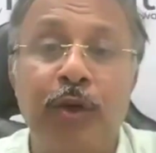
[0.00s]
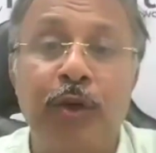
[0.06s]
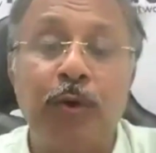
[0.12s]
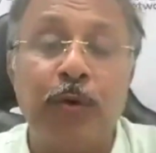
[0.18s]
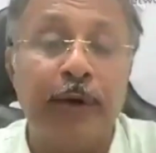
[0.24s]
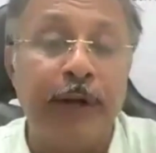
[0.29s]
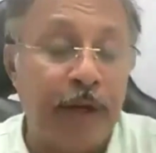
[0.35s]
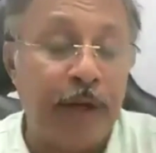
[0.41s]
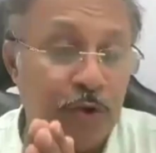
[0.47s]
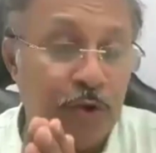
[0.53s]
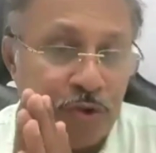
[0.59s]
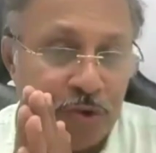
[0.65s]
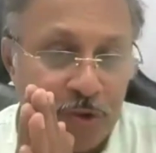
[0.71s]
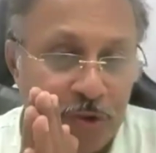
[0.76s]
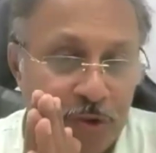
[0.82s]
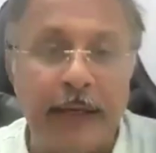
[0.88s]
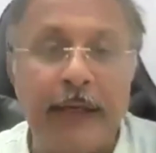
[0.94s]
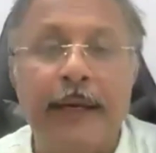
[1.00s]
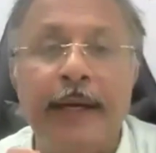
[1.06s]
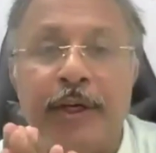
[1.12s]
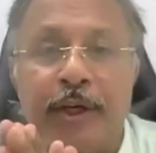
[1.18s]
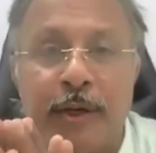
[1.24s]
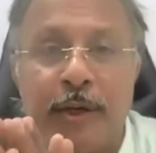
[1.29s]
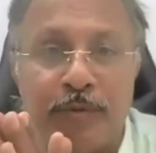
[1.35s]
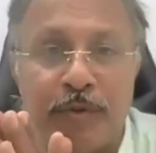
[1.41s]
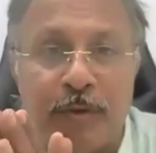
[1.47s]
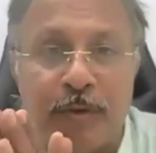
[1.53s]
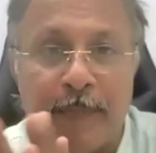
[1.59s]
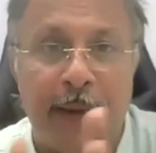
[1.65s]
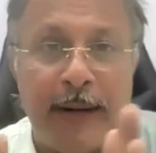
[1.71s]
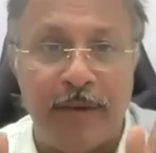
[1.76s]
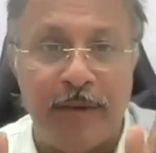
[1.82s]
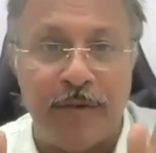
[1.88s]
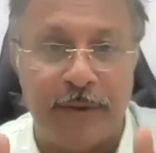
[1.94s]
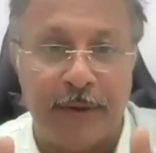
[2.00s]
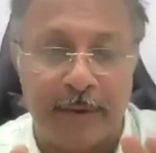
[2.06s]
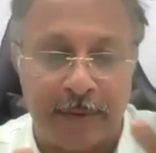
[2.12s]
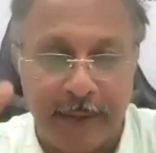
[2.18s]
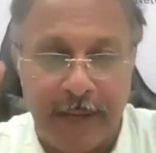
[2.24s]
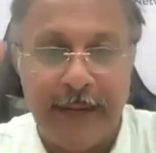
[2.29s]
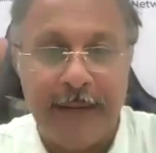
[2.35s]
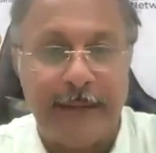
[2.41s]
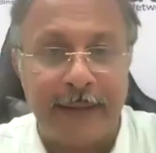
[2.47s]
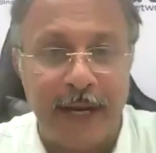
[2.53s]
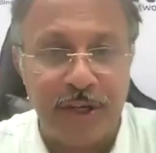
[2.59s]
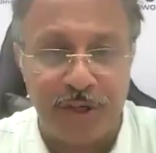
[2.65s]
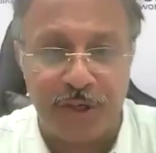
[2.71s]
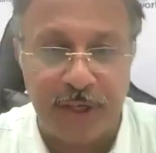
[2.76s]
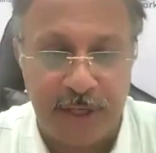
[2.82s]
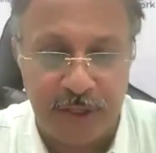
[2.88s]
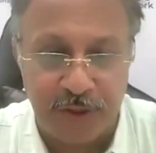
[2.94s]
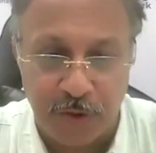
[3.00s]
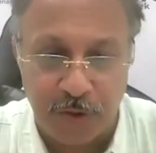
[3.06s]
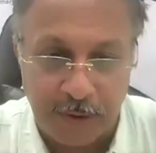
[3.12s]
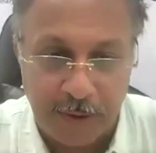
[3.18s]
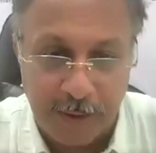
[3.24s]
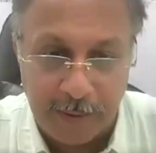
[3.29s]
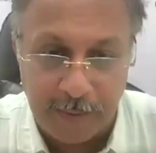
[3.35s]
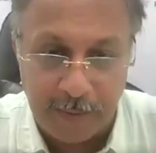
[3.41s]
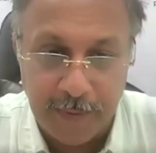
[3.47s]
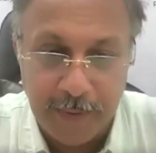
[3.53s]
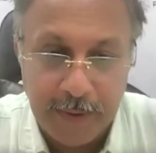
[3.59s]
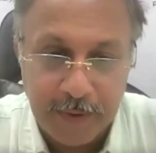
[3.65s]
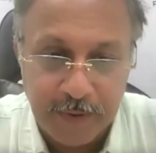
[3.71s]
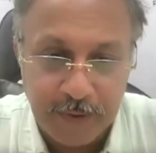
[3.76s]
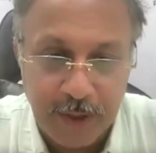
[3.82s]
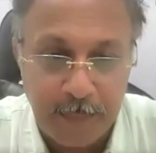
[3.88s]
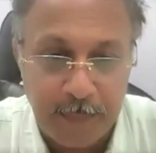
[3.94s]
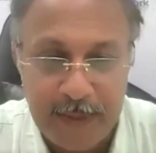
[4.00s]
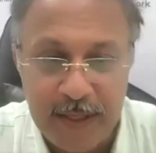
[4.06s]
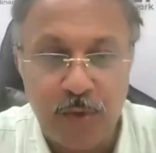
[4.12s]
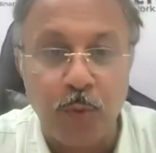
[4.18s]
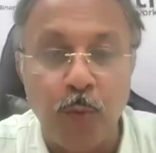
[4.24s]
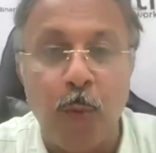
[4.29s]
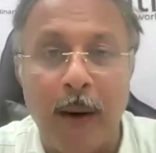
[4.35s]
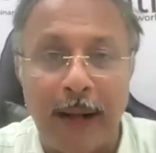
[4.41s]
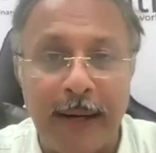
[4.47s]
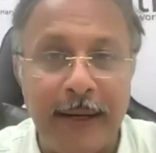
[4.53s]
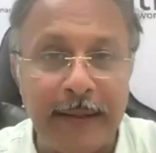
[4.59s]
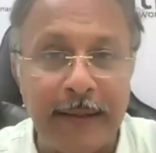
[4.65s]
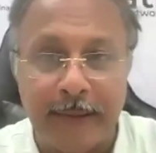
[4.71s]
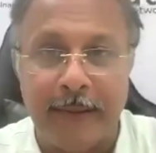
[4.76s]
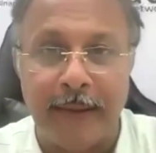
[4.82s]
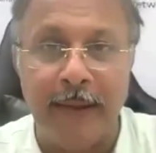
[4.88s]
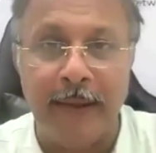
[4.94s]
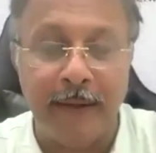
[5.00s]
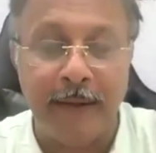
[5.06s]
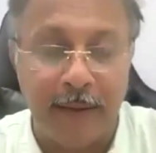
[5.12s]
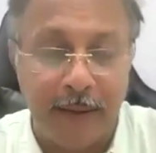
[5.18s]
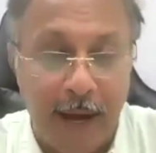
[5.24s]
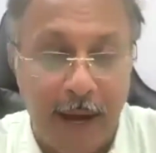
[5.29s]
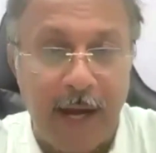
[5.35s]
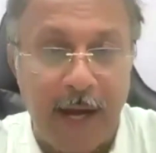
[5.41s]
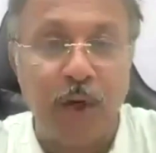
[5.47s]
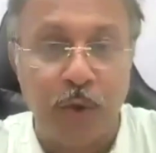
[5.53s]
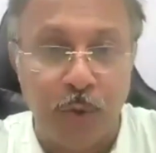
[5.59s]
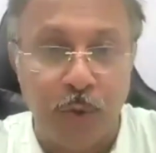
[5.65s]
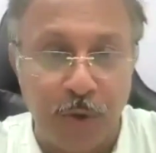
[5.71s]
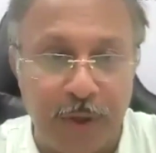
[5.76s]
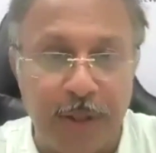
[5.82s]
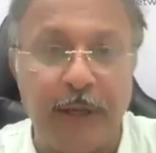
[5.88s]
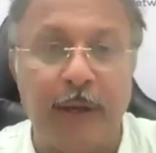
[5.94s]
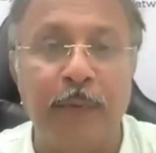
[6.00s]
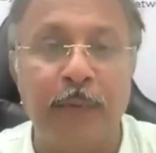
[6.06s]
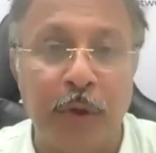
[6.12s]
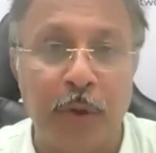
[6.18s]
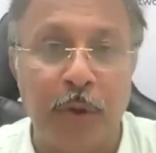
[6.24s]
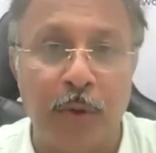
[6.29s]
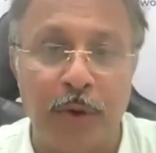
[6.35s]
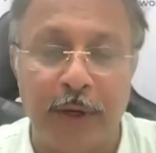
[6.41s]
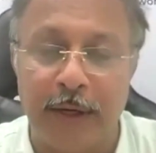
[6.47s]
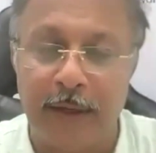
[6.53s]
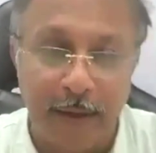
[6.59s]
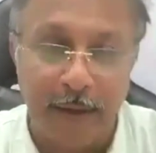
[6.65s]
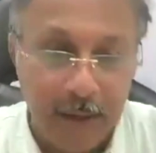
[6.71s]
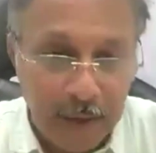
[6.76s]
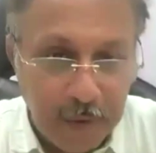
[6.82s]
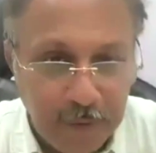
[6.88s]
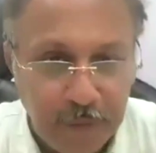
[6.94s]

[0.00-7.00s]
So you don't need to struggle in terms of managing it. The entire sheet is online. That means one click I could download it,